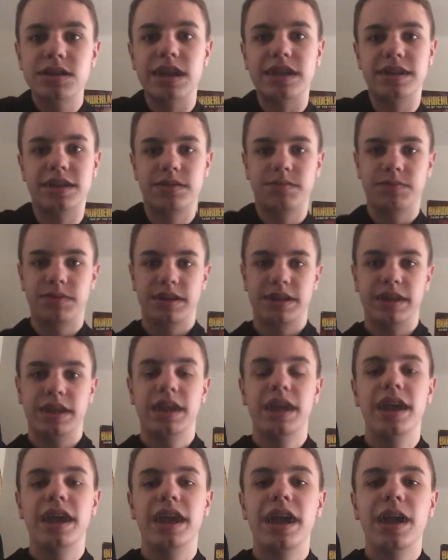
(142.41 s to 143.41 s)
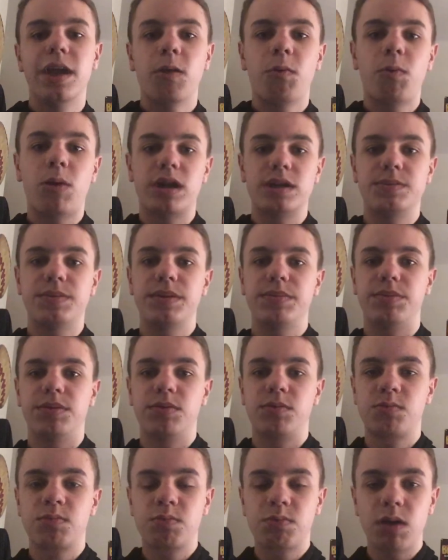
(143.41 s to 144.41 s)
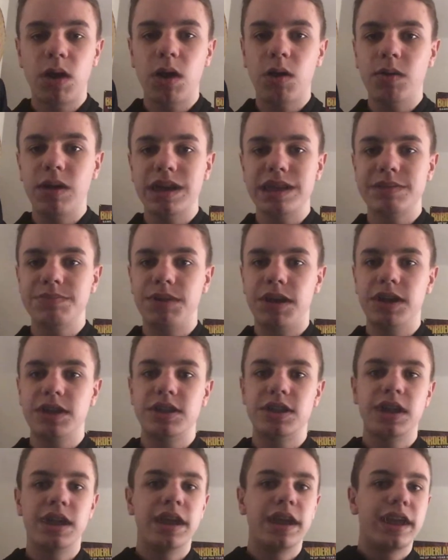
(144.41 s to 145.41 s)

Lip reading: I didn't really watch people grow as much.